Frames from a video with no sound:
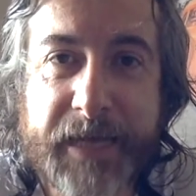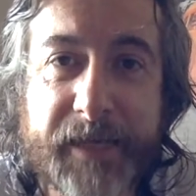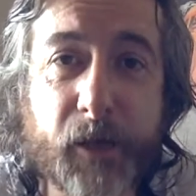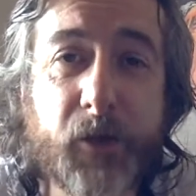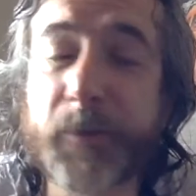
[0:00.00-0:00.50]

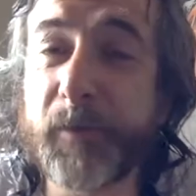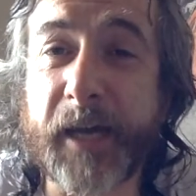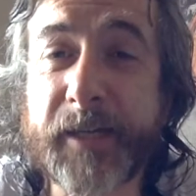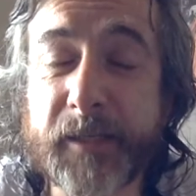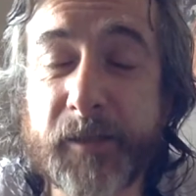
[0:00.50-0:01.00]
Now, a lot
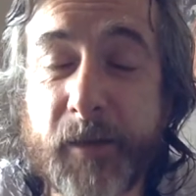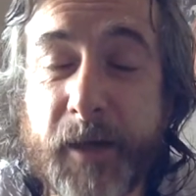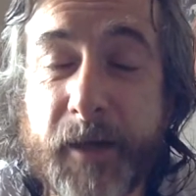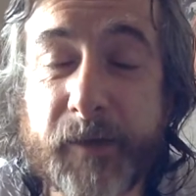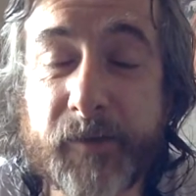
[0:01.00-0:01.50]

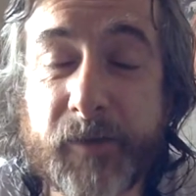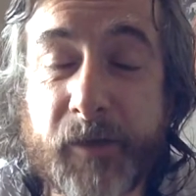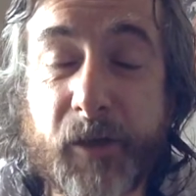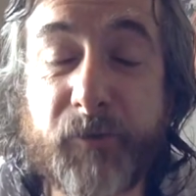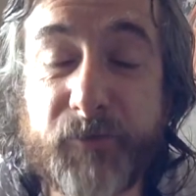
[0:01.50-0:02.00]

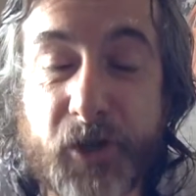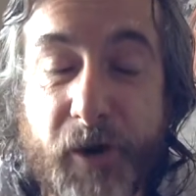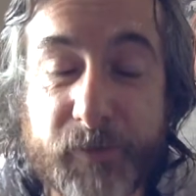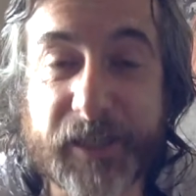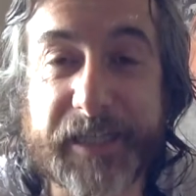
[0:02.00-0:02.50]
of
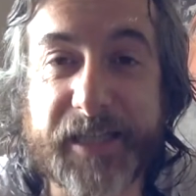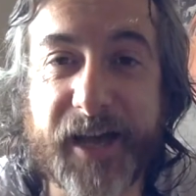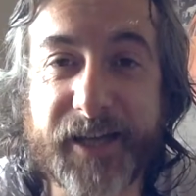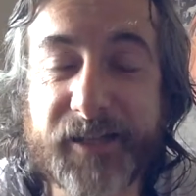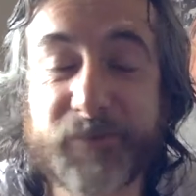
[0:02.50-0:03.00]
times these
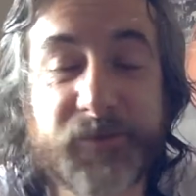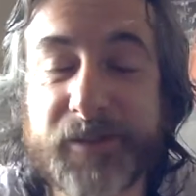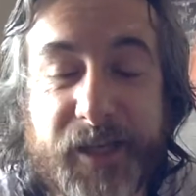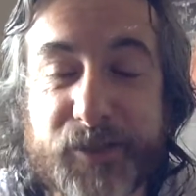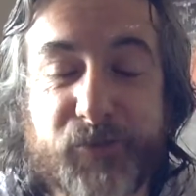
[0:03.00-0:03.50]
days,
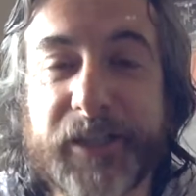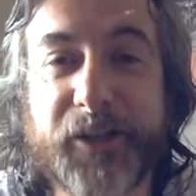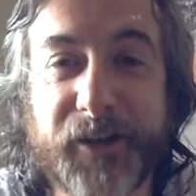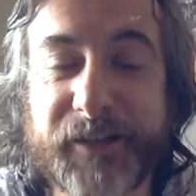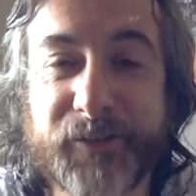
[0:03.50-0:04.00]
it's really
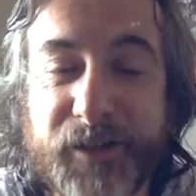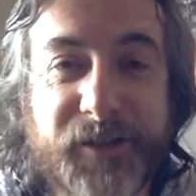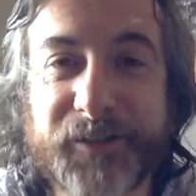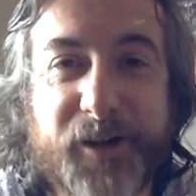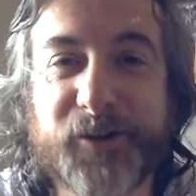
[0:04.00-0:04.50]
early, I
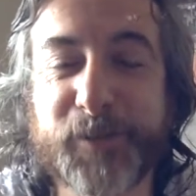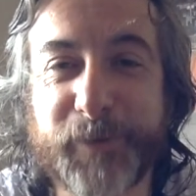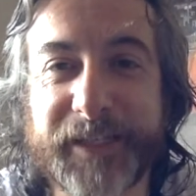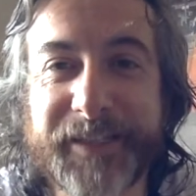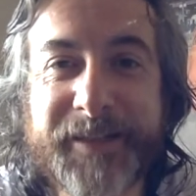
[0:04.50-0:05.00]
can't
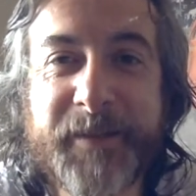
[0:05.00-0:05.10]
speak.